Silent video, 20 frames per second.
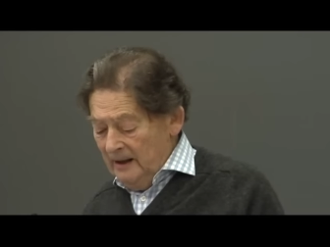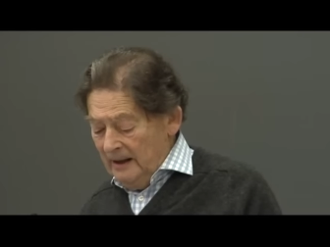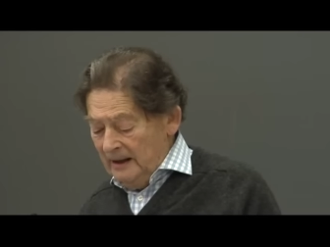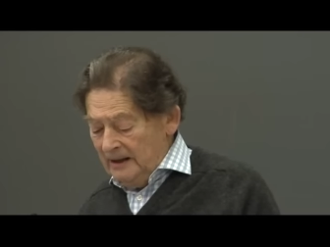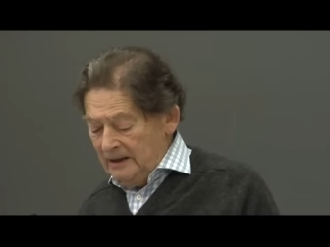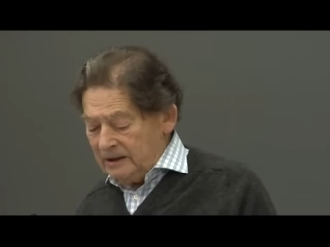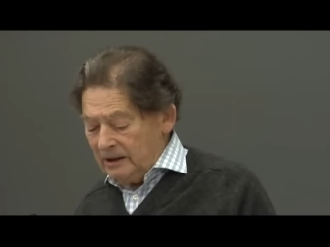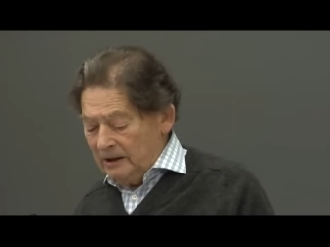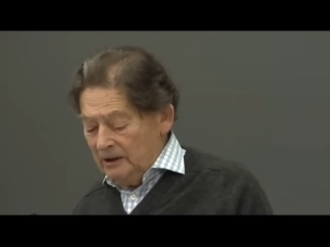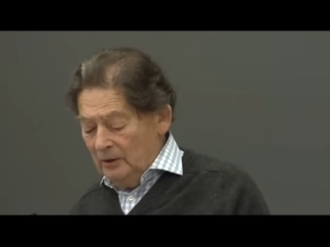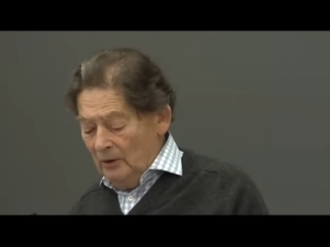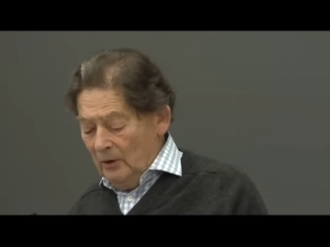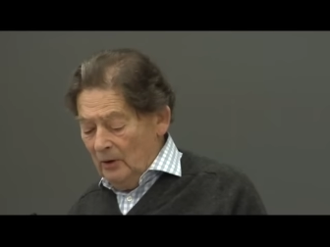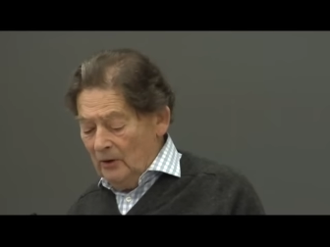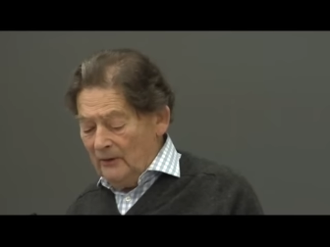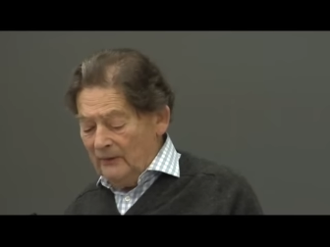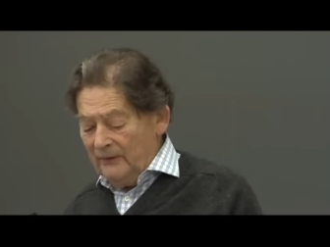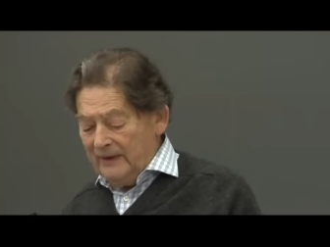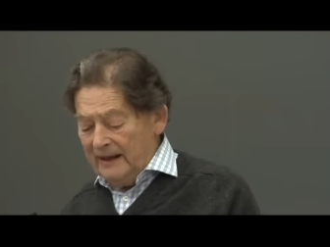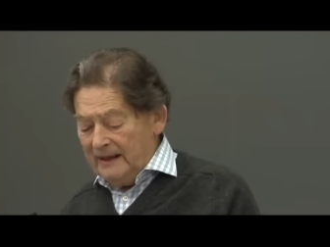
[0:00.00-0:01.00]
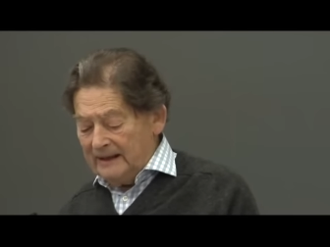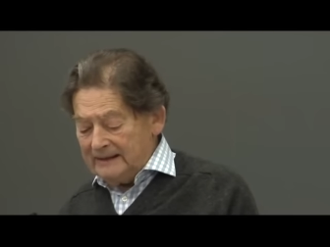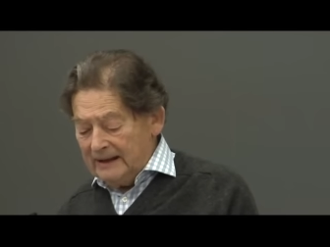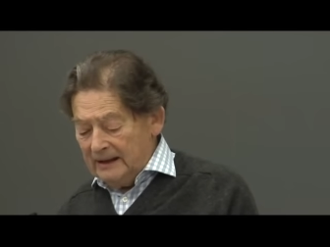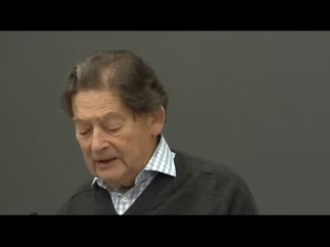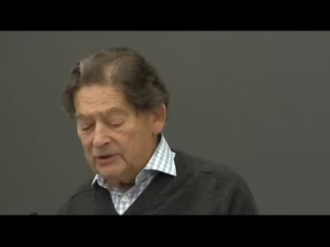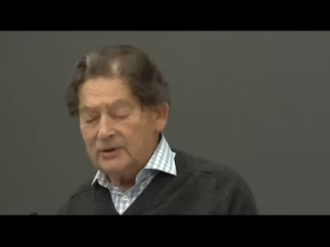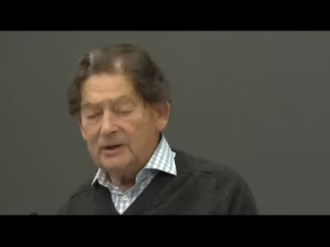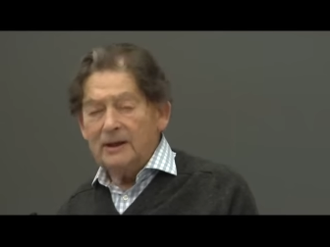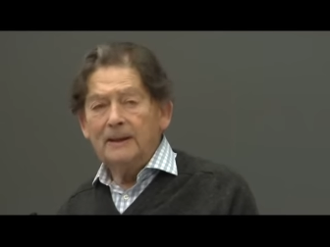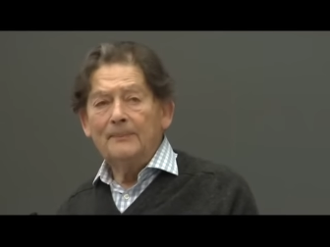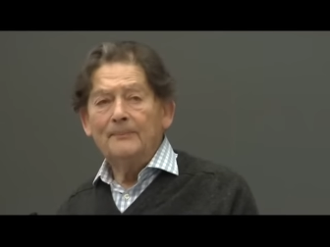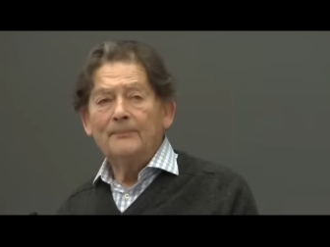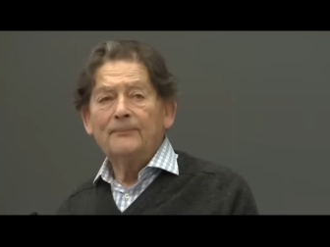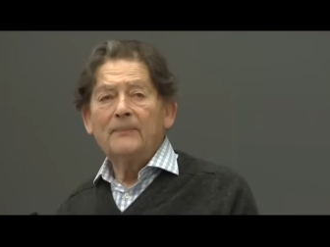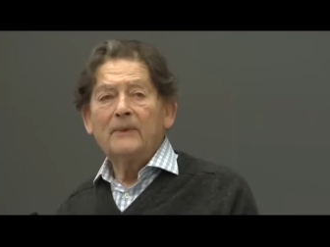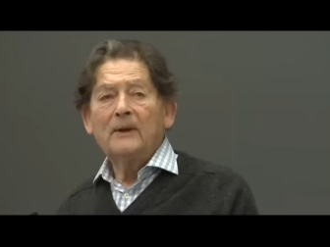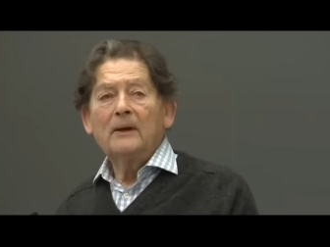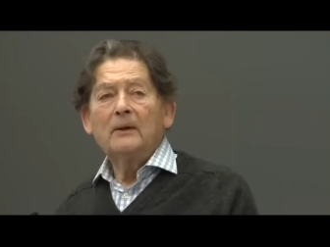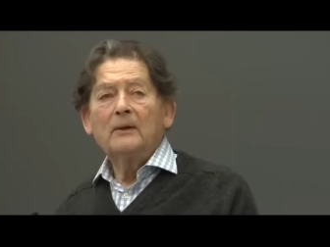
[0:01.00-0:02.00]
It's the law of their country,
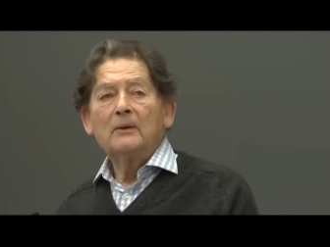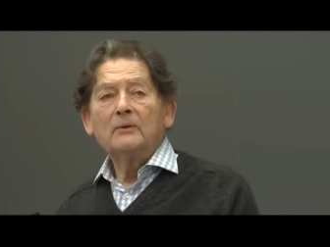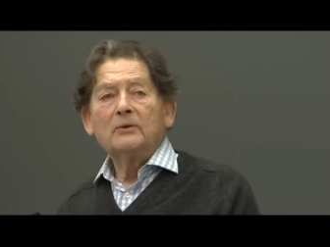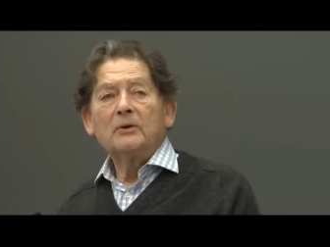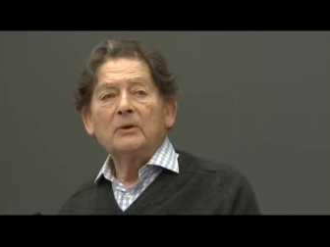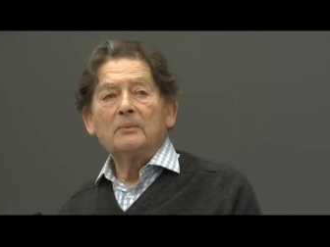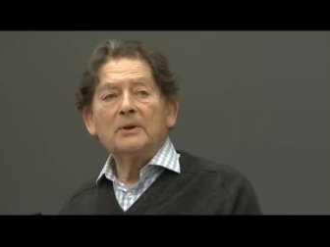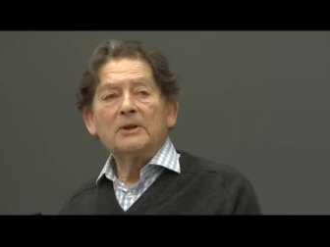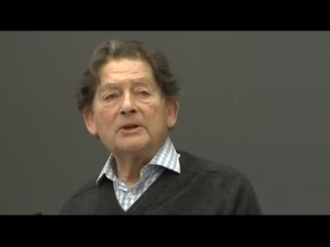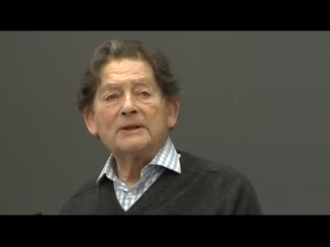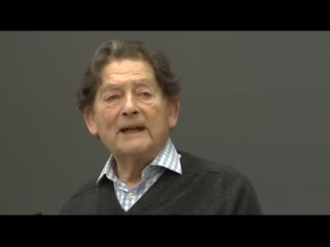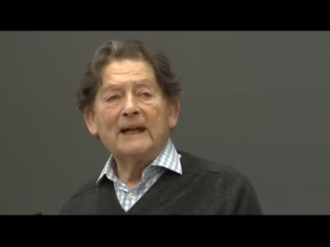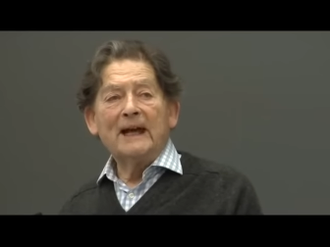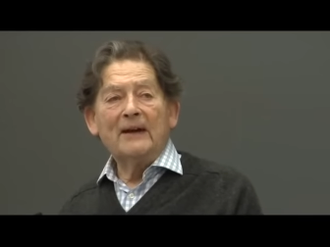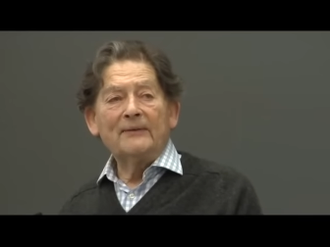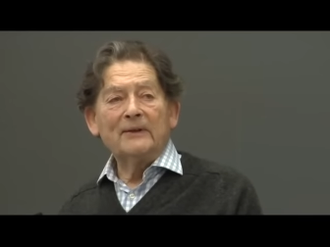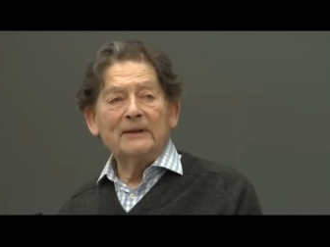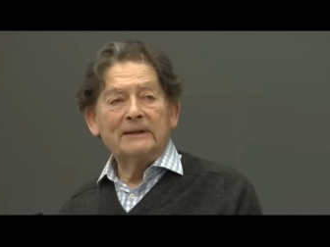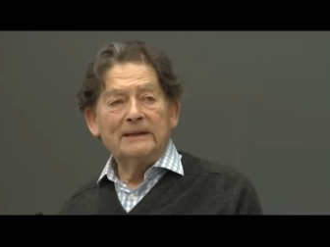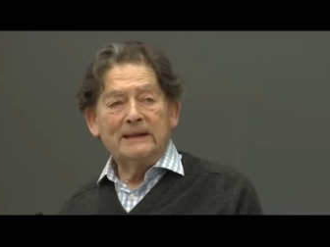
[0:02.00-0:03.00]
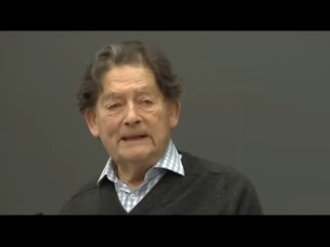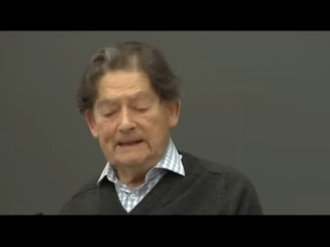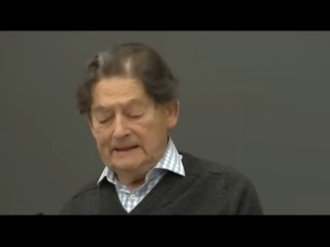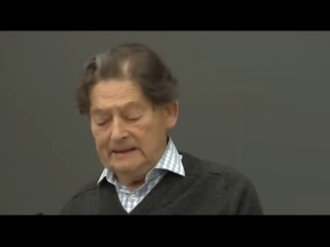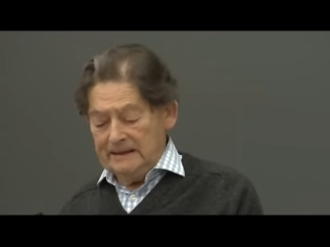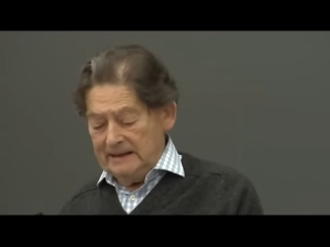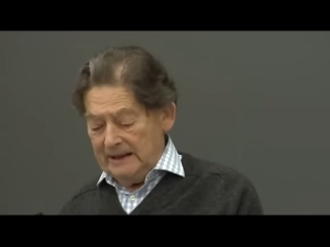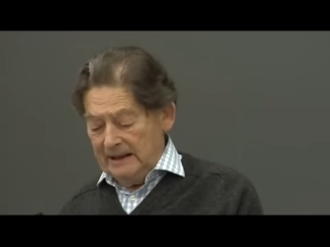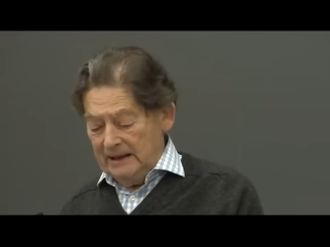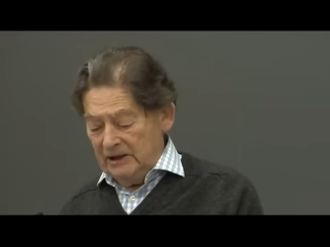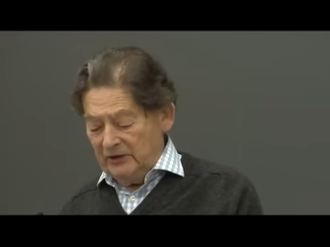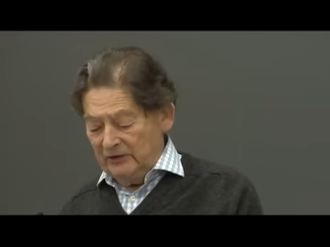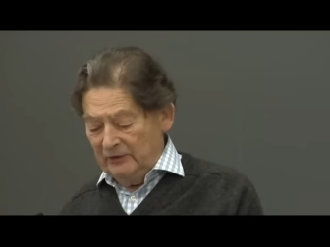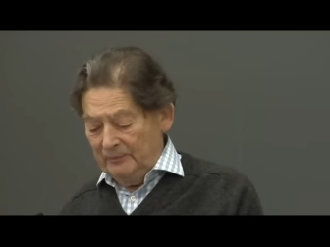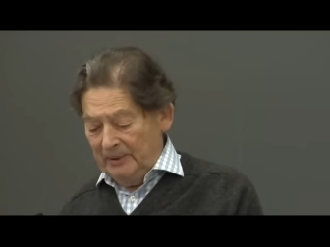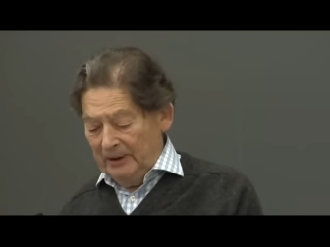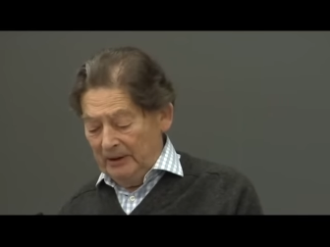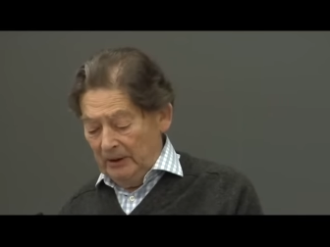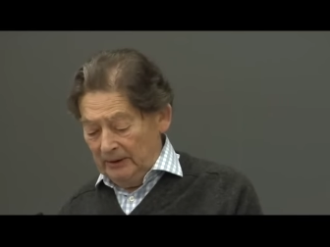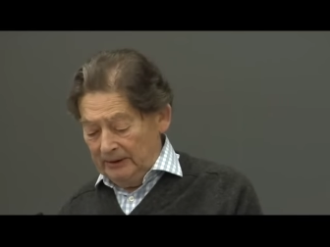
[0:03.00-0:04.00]
to which they have a keen sense
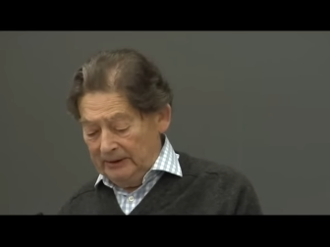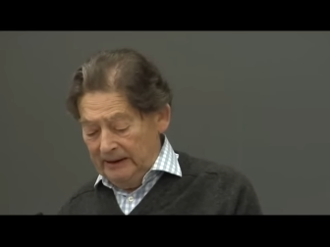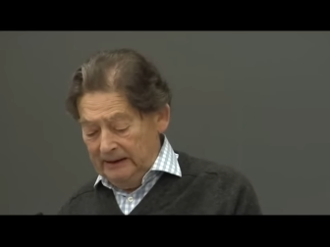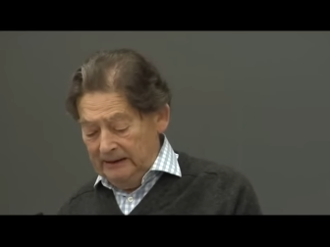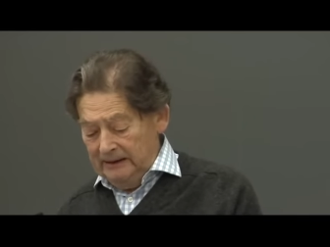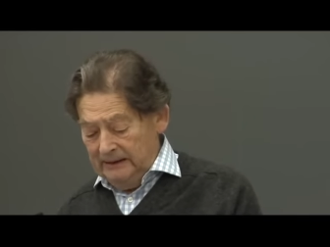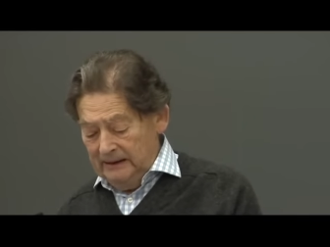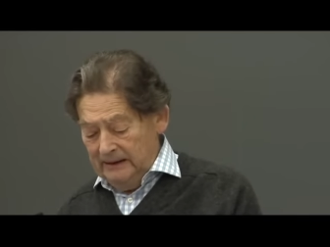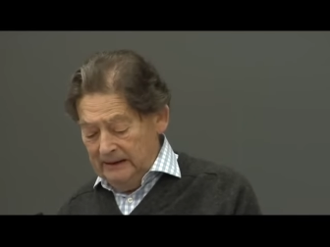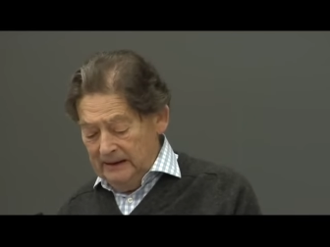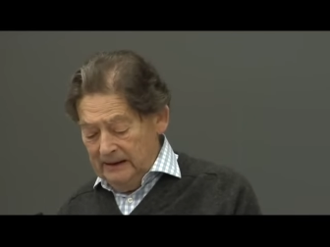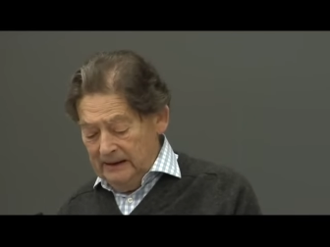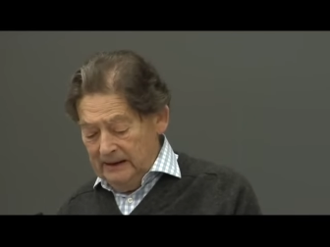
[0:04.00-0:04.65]
of belonging,